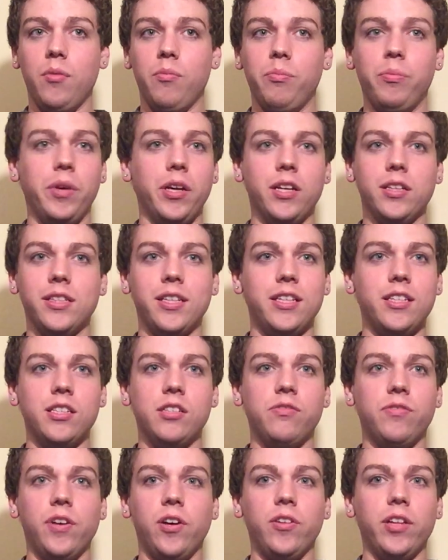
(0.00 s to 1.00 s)
because I just
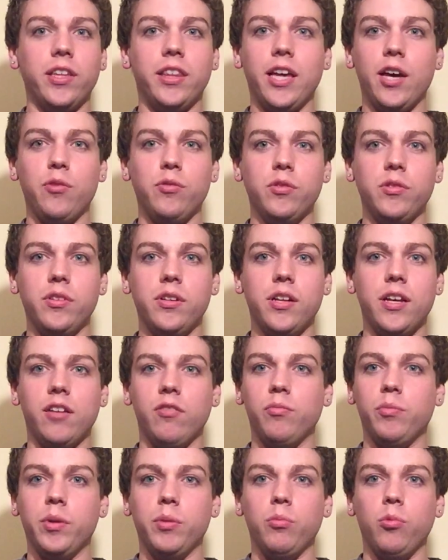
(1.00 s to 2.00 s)
felt like that would
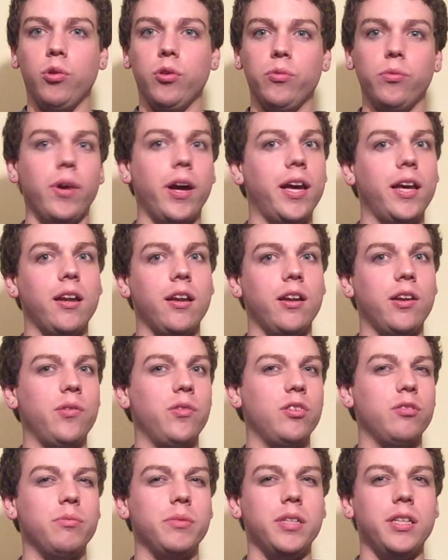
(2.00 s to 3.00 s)
have been more right and it would
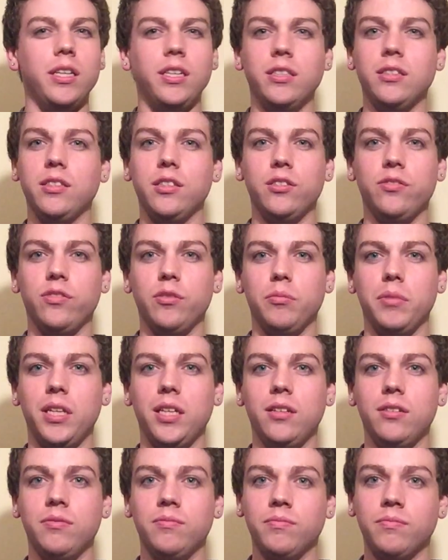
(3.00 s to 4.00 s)
have been easier for me.